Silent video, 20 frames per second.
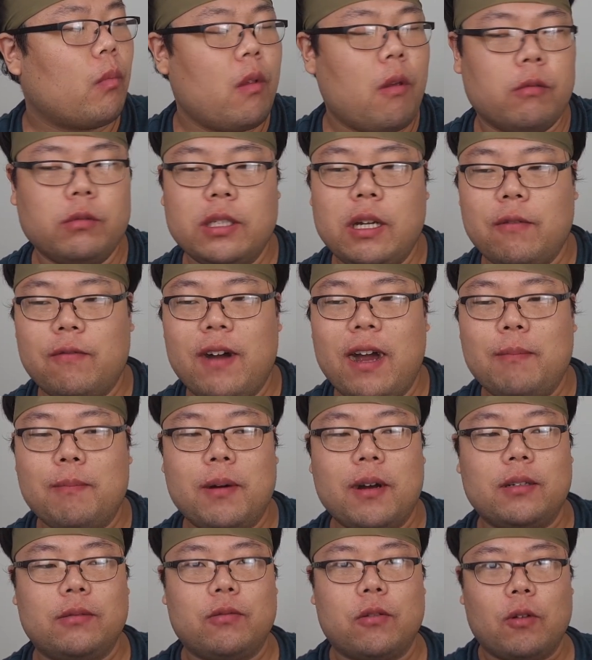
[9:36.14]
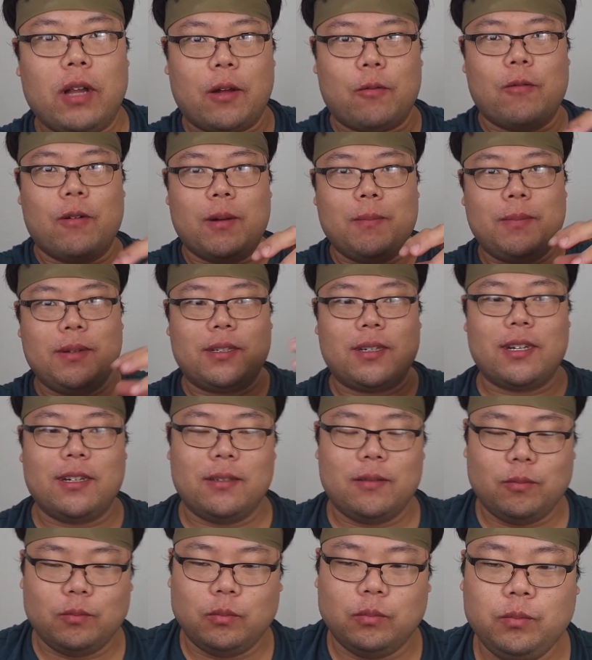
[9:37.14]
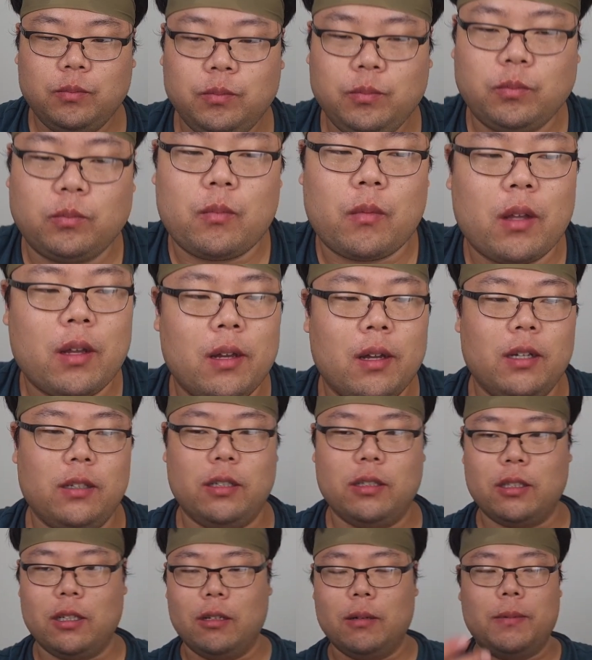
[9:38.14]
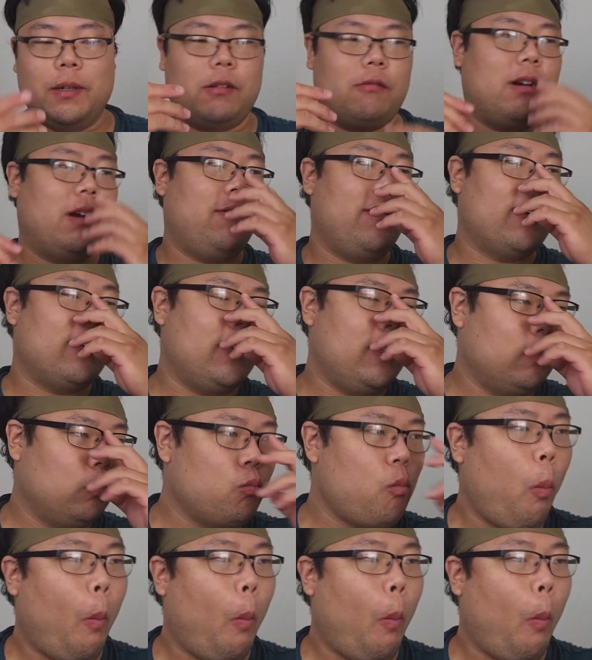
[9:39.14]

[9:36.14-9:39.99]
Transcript: It was like $5 for like 1 biscuit and just a little bit of gravy on it.